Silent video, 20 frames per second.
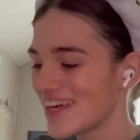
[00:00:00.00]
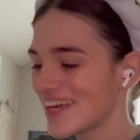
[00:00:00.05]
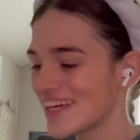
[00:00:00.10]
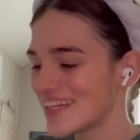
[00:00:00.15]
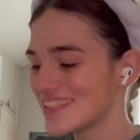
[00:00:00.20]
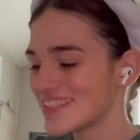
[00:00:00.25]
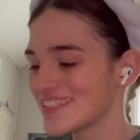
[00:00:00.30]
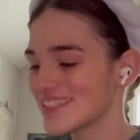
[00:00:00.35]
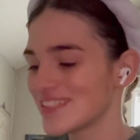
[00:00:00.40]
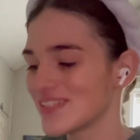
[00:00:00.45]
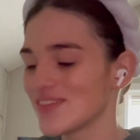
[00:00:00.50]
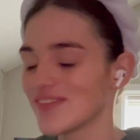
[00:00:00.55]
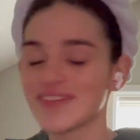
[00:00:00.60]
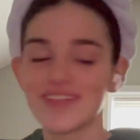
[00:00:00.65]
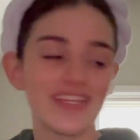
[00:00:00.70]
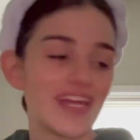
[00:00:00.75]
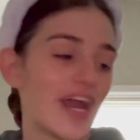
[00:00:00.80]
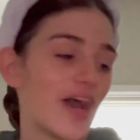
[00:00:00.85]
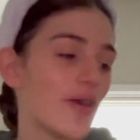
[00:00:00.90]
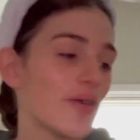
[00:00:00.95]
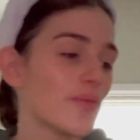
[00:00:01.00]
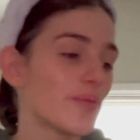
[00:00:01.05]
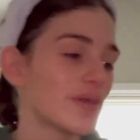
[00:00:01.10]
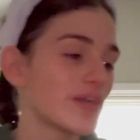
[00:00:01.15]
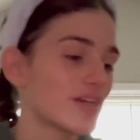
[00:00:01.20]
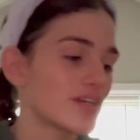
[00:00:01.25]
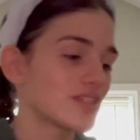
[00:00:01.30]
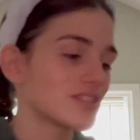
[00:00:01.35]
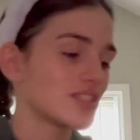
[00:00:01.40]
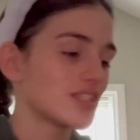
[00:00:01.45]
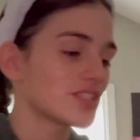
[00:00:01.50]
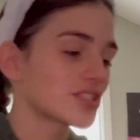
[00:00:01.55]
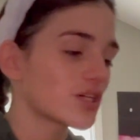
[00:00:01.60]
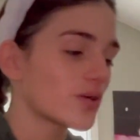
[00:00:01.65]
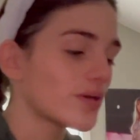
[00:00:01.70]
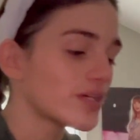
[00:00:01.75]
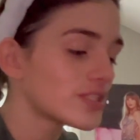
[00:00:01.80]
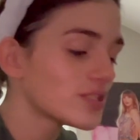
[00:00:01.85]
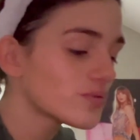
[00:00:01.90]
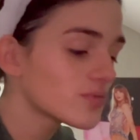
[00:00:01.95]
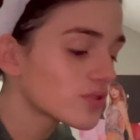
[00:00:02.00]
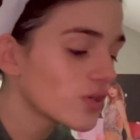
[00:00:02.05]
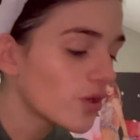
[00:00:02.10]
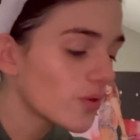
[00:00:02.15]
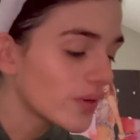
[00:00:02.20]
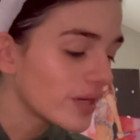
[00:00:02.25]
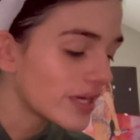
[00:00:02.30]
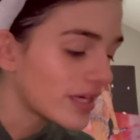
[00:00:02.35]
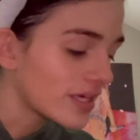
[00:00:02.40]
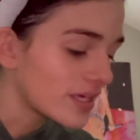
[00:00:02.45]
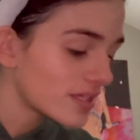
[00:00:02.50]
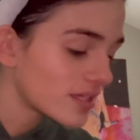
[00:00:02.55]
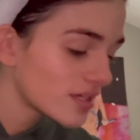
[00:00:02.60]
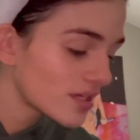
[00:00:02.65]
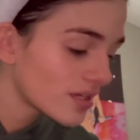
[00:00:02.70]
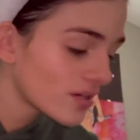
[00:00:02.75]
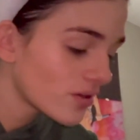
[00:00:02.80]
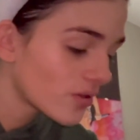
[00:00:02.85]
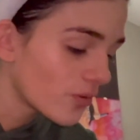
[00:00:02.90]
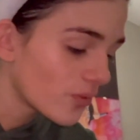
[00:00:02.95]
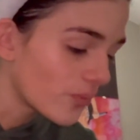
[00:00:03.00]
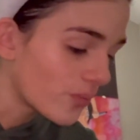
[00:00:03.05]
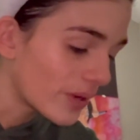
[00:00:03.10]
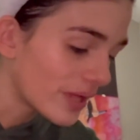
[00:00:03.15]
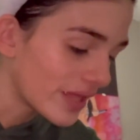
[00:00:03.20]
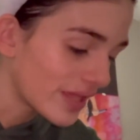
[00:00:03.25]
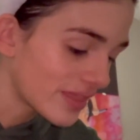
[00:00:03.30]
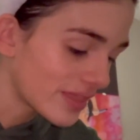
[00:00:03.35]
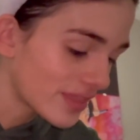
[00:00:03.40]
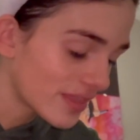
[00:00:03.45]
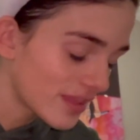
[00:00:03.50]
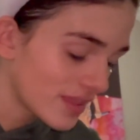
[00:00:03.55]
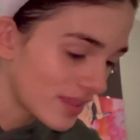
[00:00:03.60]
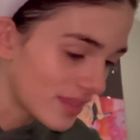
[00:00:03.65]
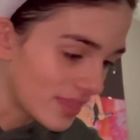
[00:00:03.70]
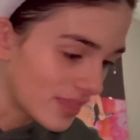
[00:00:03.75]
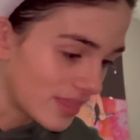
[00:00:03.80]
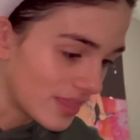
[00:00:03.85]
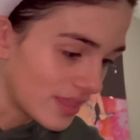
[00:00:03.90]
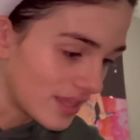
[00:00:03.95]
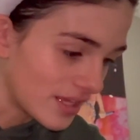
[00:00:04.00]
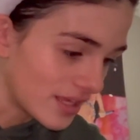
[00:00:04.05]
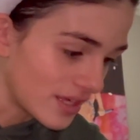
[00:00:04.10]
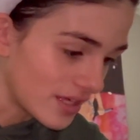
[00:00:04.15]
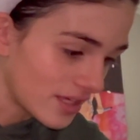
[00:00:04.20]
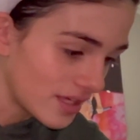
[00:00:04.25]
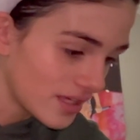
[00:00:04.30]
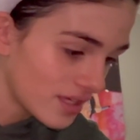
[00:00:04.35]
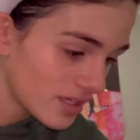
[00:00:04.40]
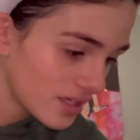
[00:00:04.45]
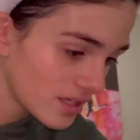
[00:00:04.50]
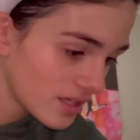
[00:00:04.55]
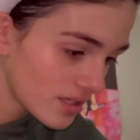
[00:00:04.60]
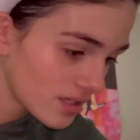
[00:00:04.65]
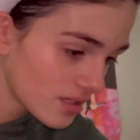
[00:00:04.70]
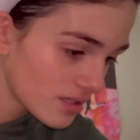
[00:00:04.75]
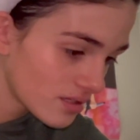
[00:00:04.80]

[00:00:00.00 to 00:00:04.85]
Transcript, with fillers: And so now we are just going to go in with the